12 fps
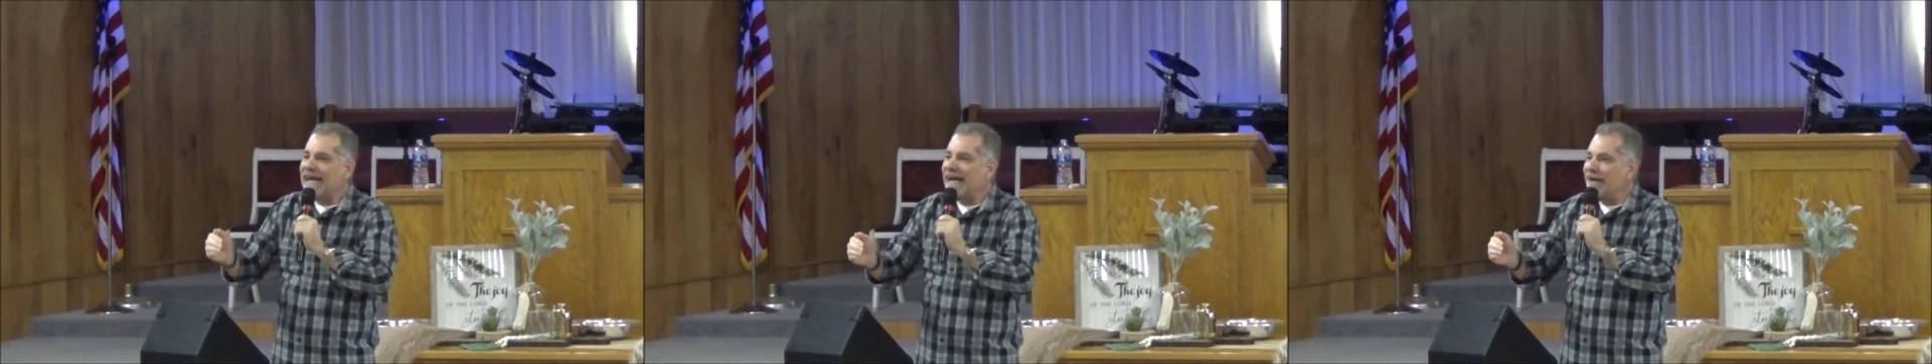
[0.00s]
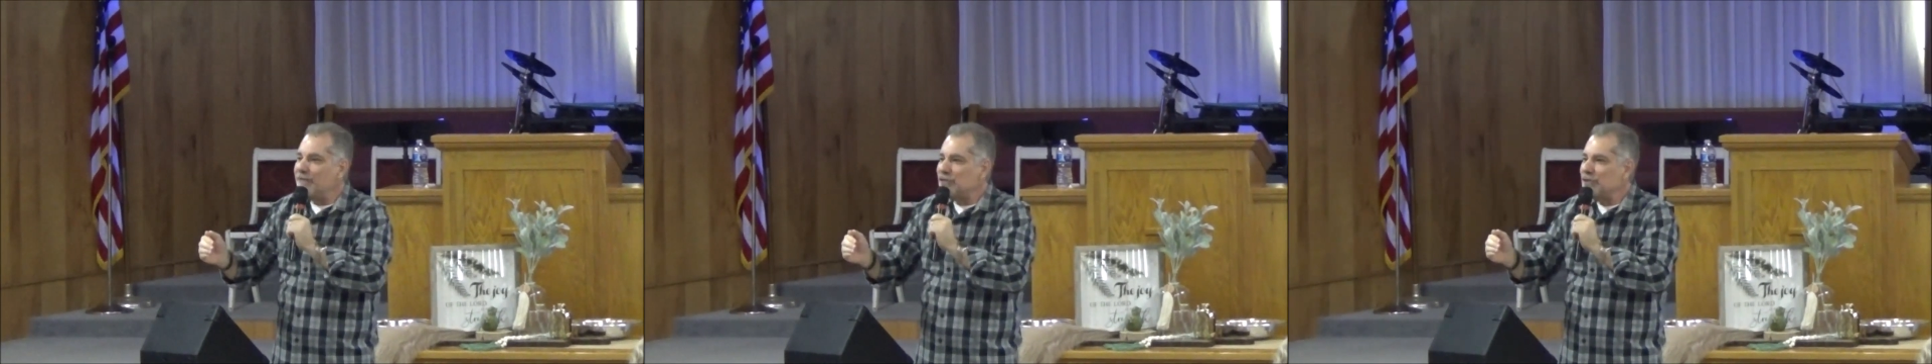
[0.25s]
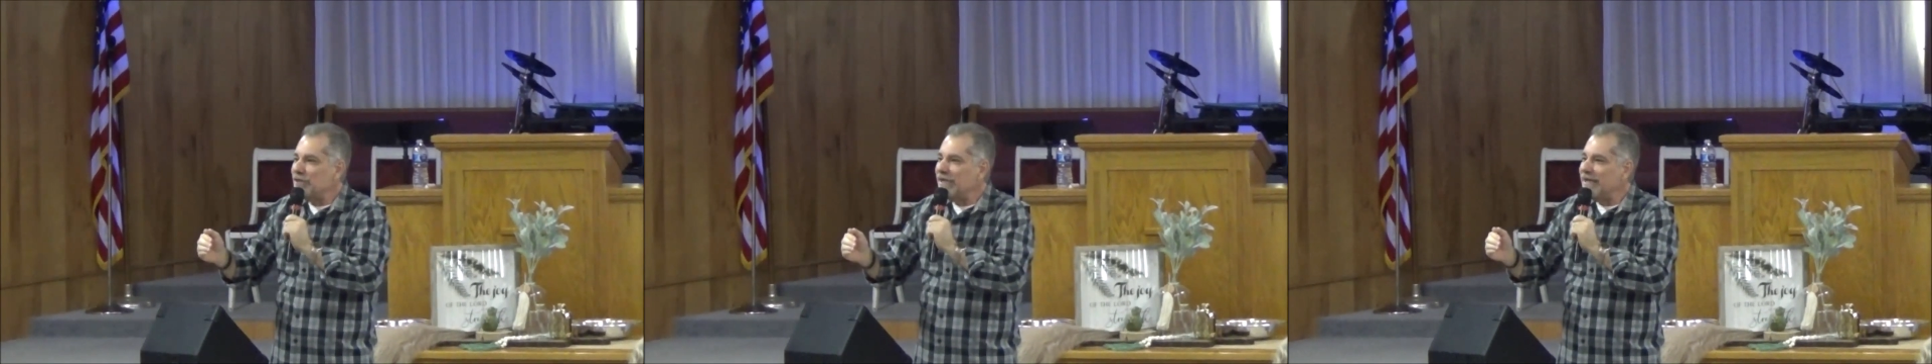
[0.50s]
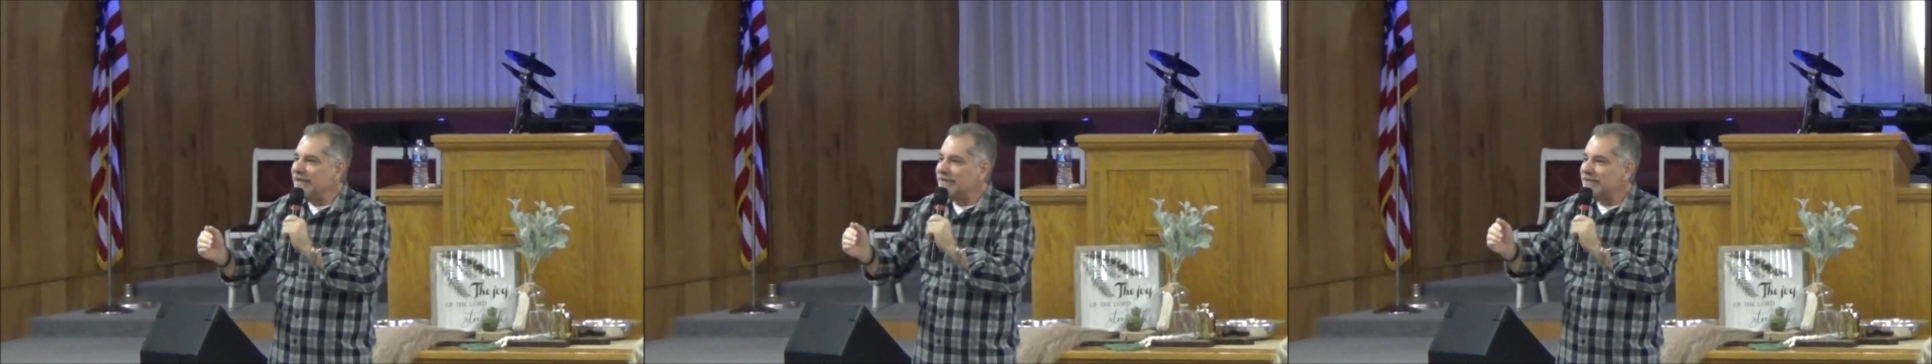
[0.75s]
times you
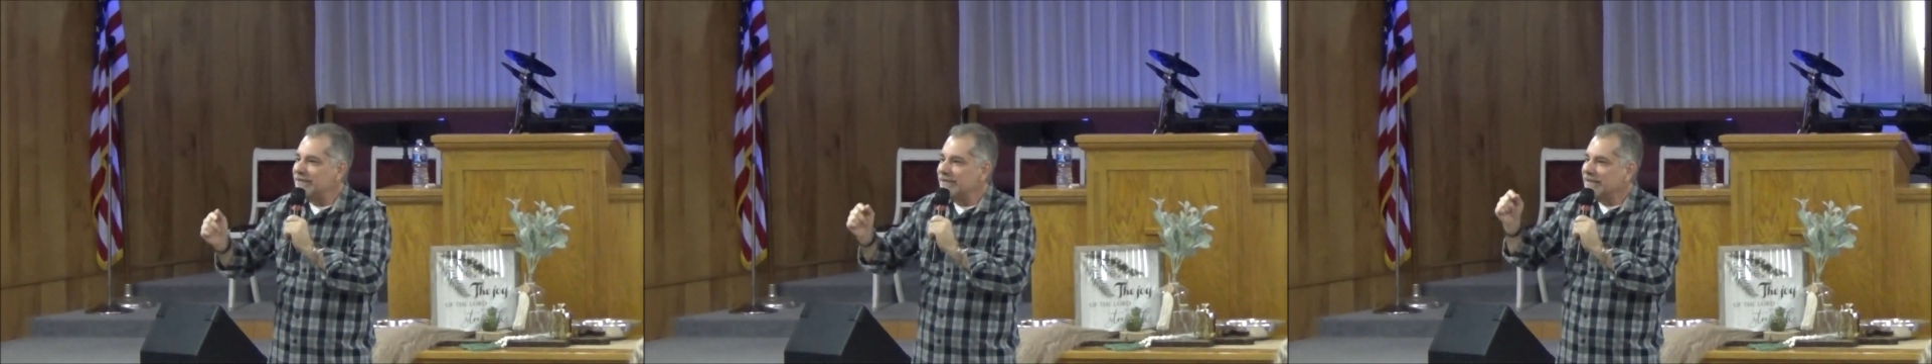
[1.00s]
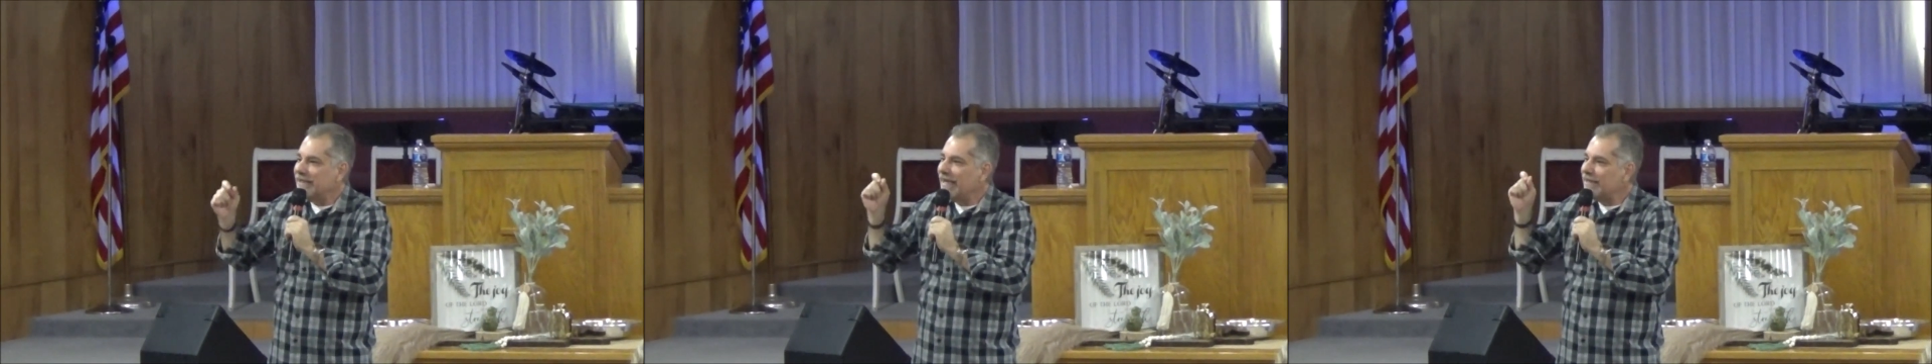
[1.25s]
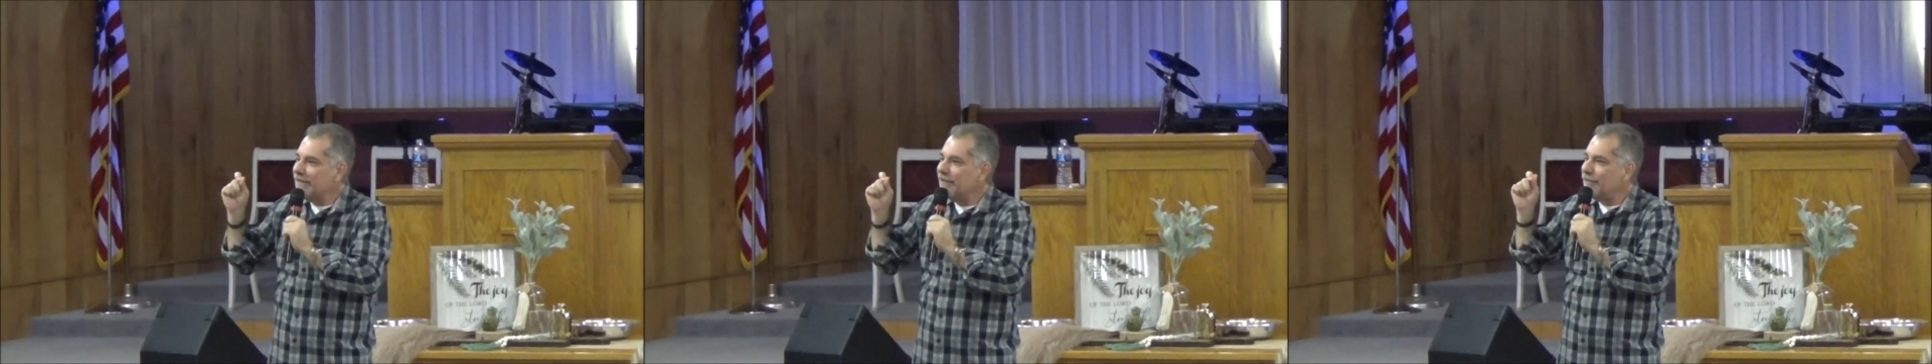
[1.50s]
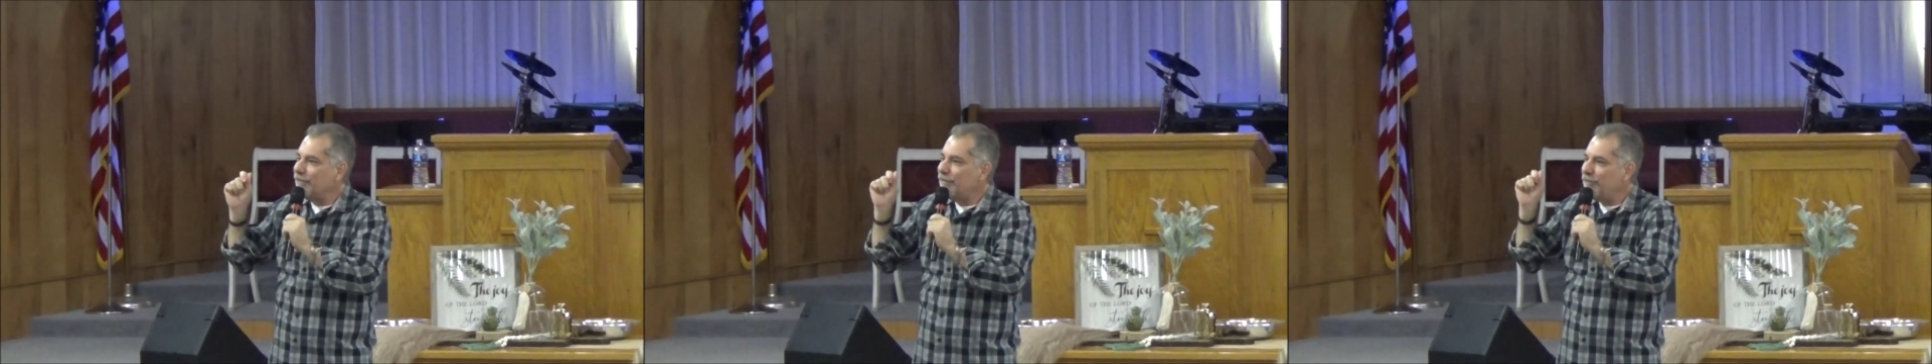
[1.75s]
get it kind of